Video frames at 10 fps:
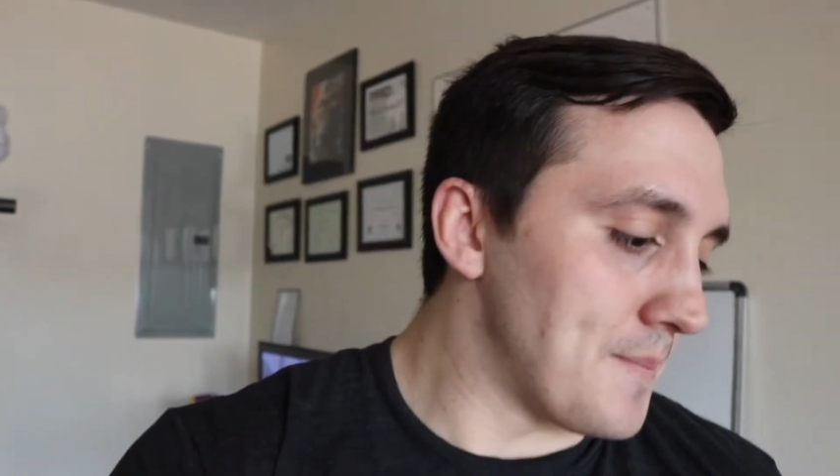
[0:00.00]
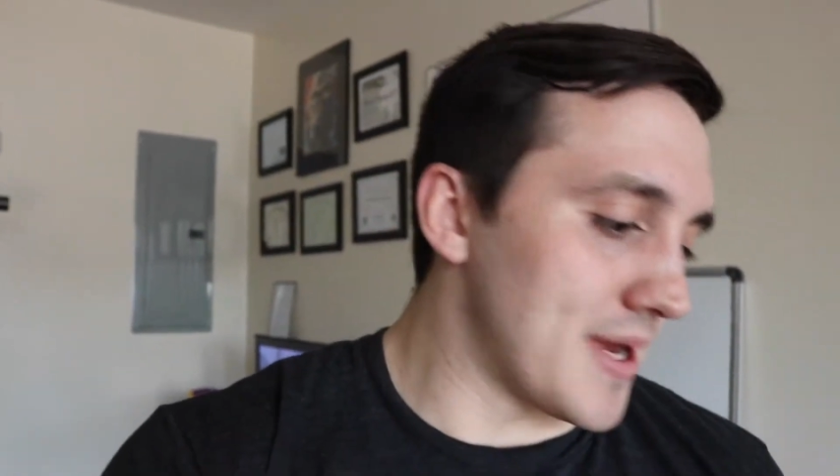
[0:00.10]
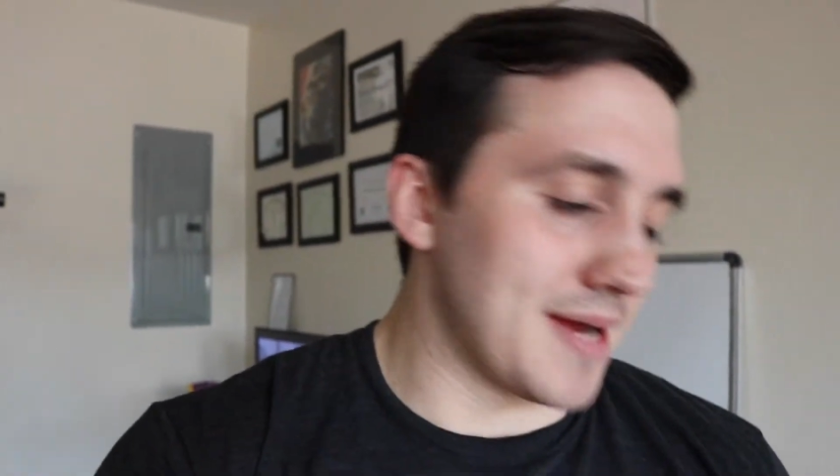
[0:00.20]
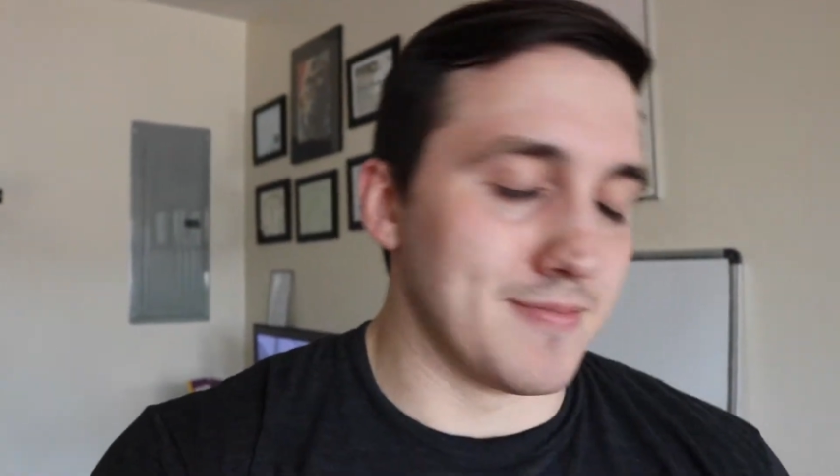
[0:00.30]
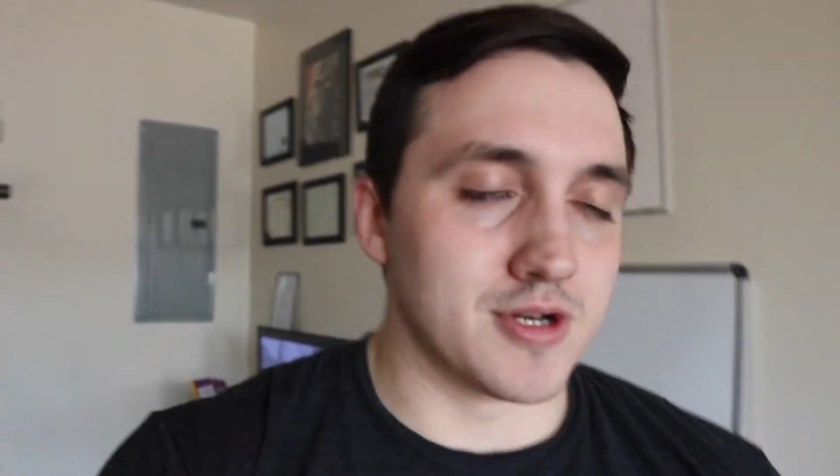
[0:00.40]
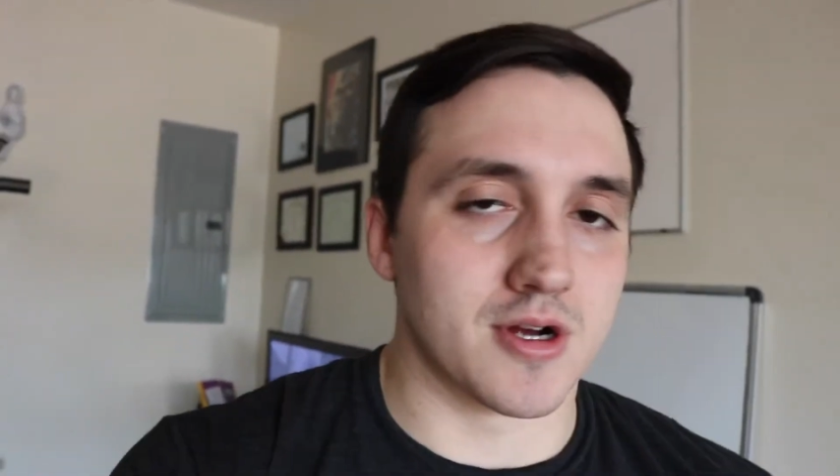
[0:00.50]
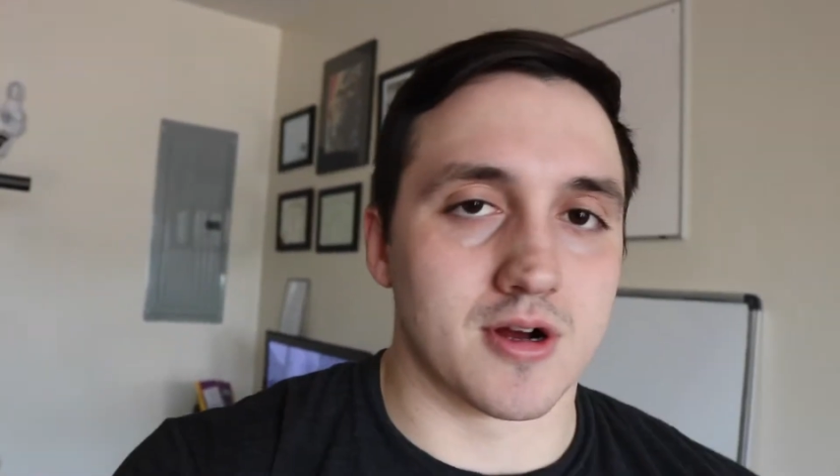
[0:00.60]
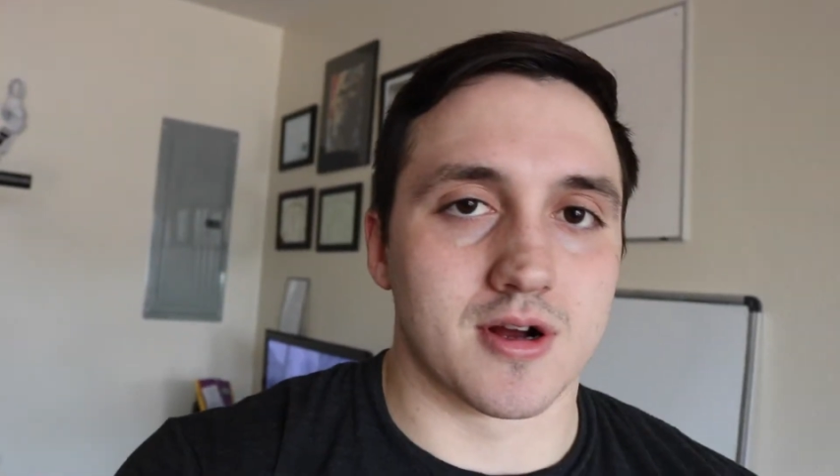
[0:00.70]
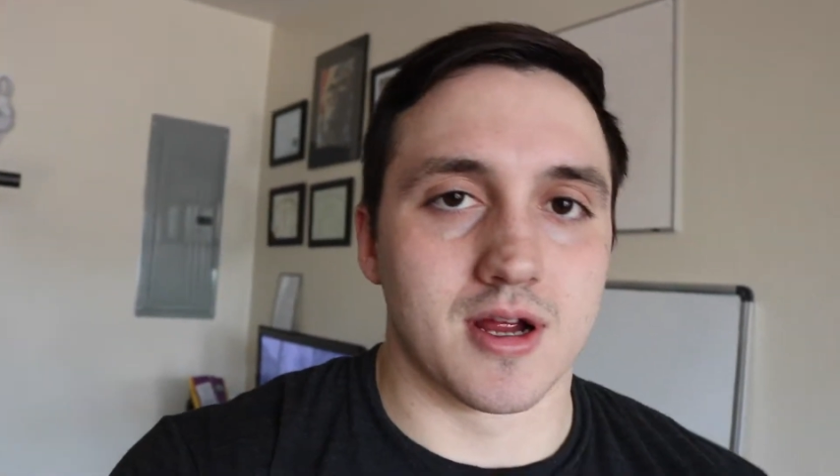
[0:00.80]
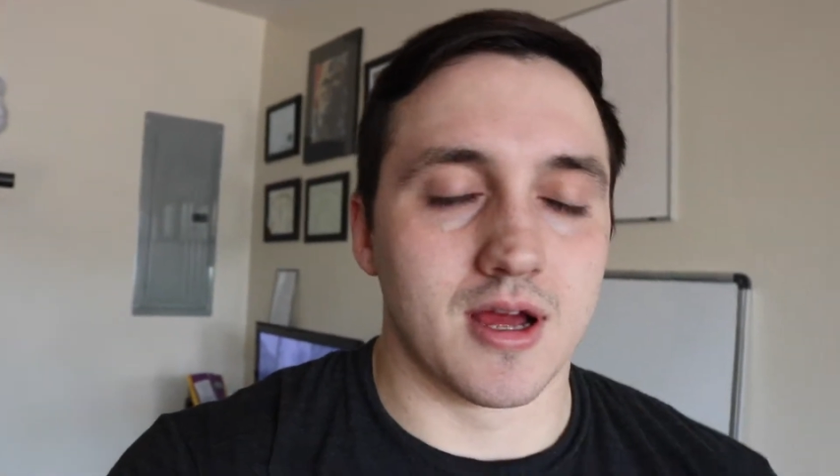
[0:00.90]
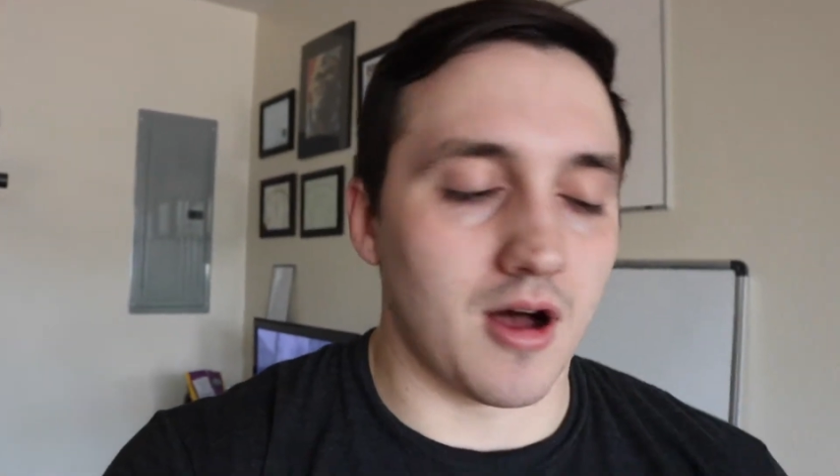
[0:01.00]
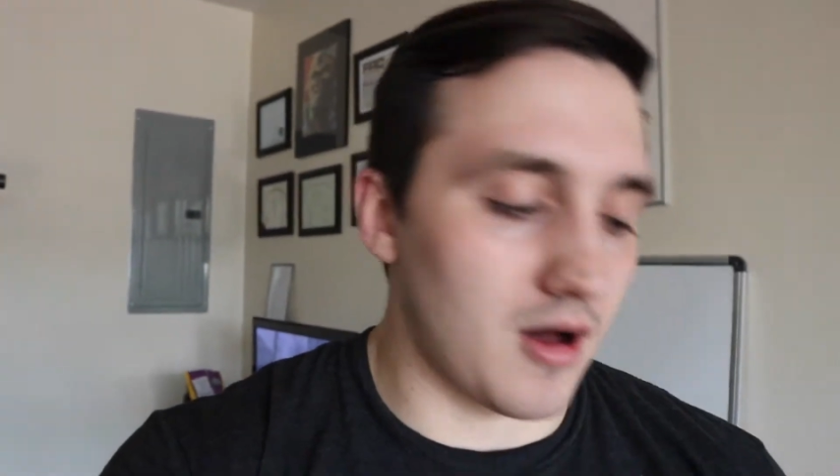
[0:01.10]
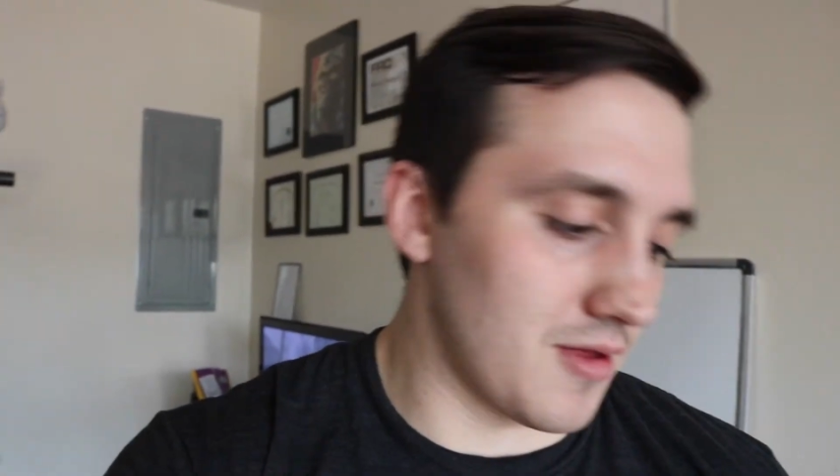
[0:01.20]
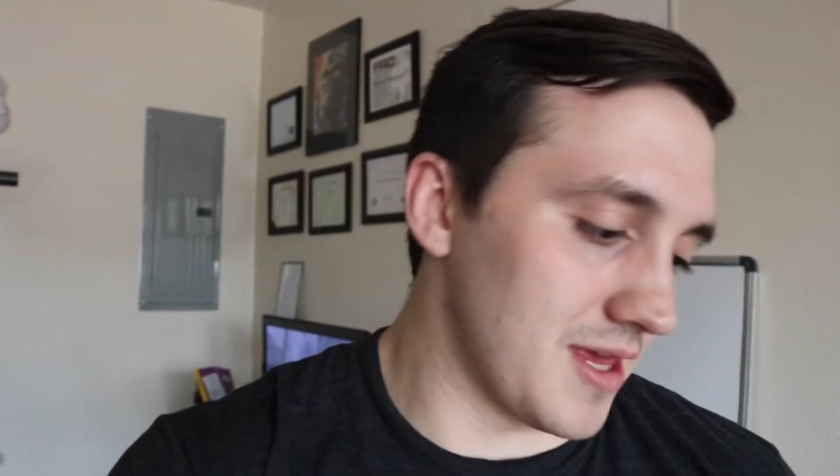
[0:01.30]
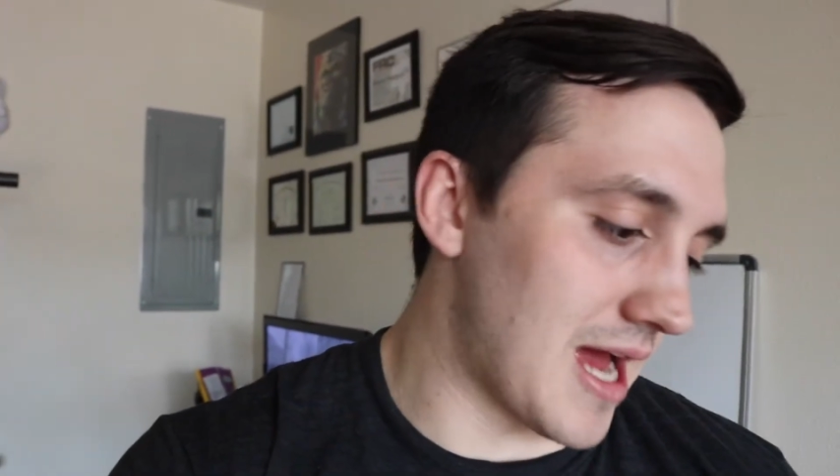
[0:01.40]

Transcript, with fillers: but I'm sure all the